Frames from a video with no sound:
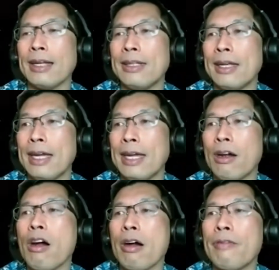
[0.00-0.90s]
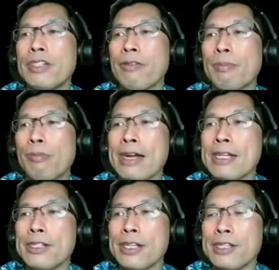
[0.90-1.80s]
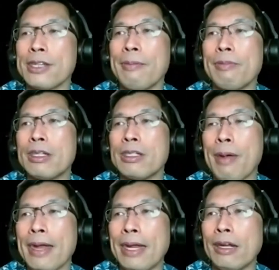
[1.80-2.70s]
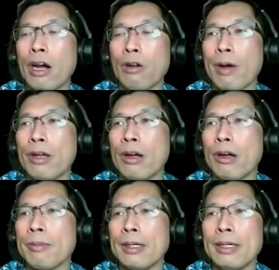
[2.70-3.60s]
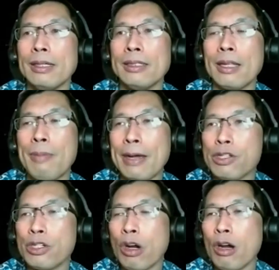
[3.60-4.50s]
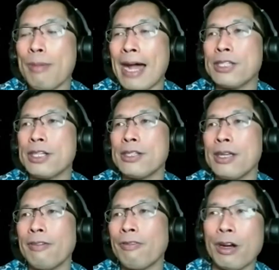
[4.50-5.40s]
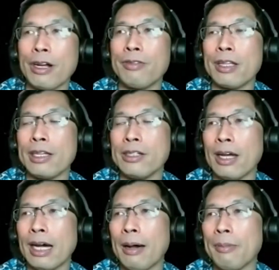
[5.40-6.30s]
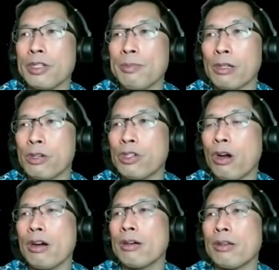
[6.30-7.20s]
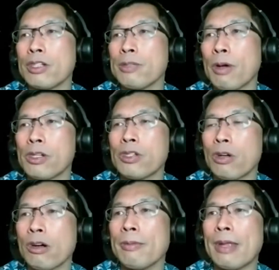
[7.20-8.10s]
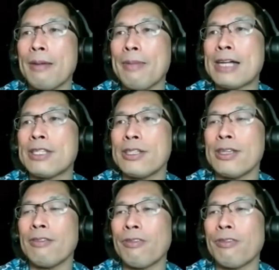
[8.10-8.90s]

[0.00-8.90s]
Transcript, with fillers: they are of different brightnesses, depending on whether the bigger star passes in front of the um, smaller star or the smaller star passes in front